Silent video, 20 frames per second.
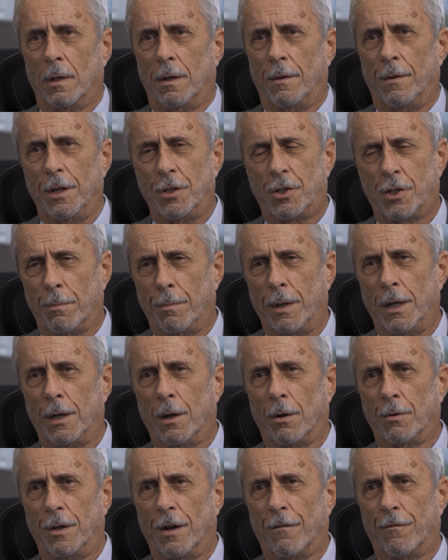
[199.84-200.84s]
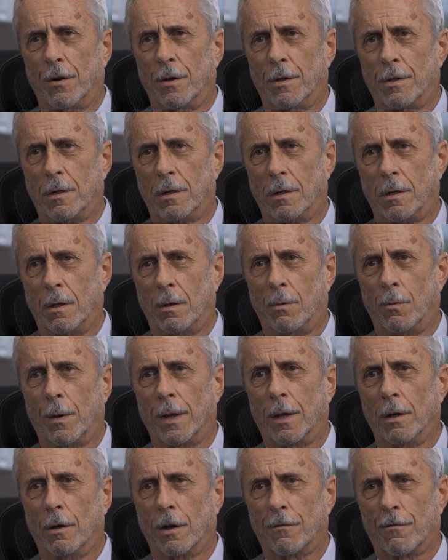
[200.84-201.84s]
These should be no different. We
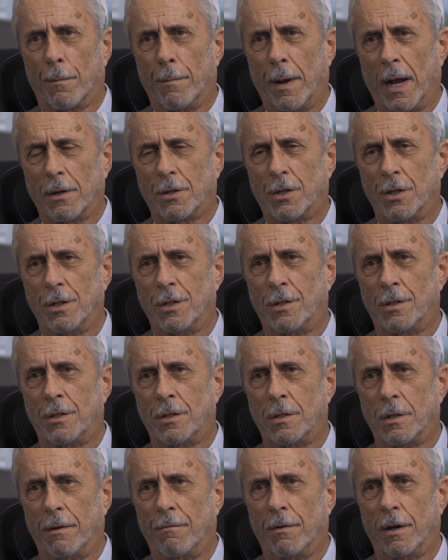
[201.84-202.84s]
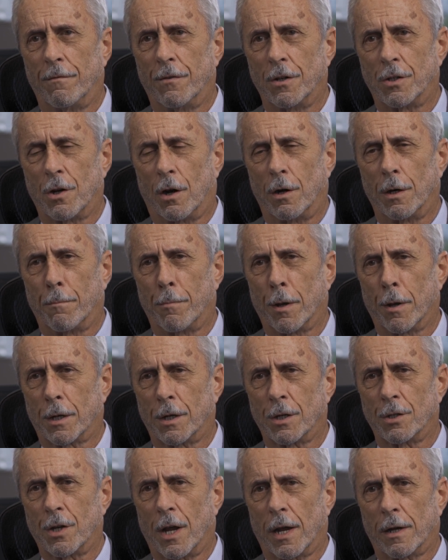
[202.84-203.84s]
can look for bounces, even if it's hard to pick
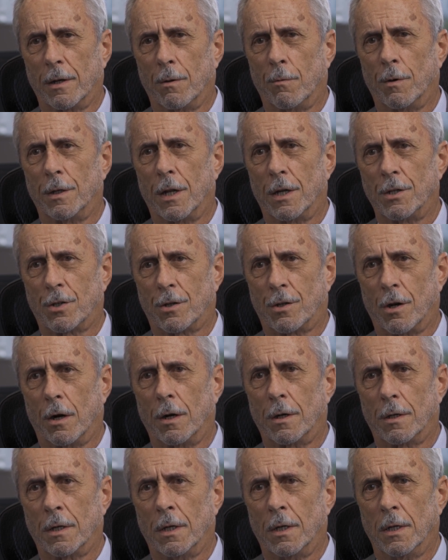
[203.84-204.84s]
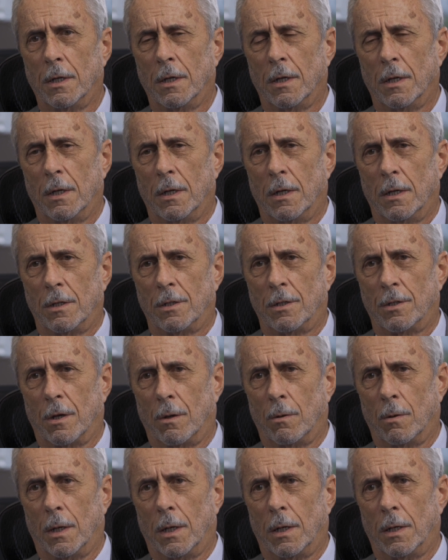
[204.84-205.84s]
exactly when they start.
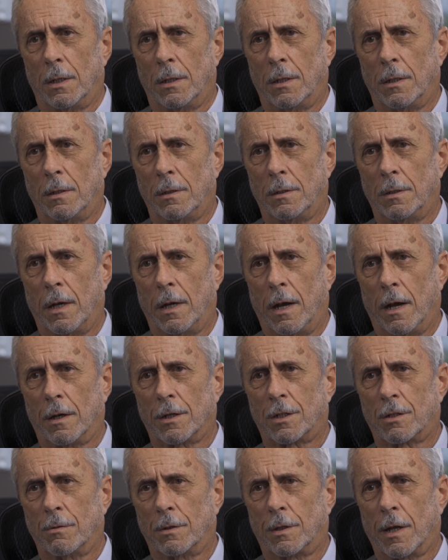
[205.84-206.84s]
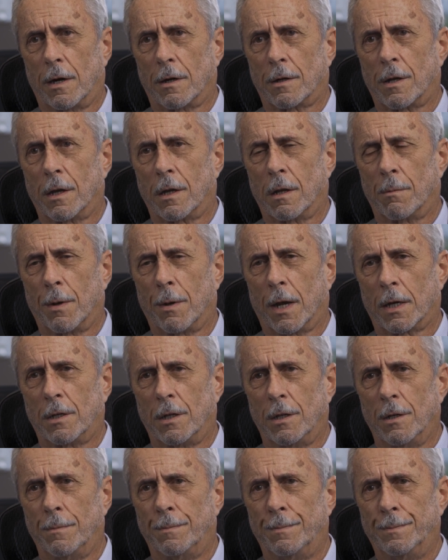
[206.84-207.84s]
So, Alex, with that, I'll kick it back
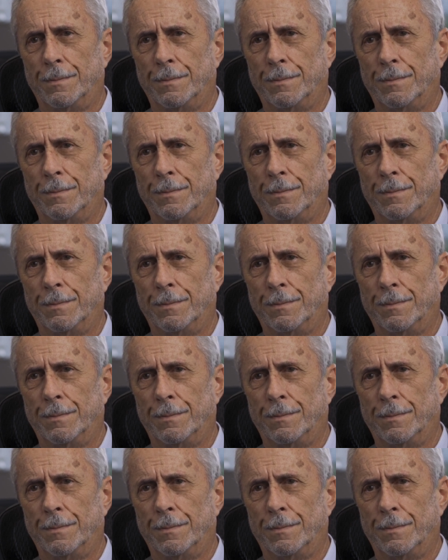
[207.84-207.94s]
to you.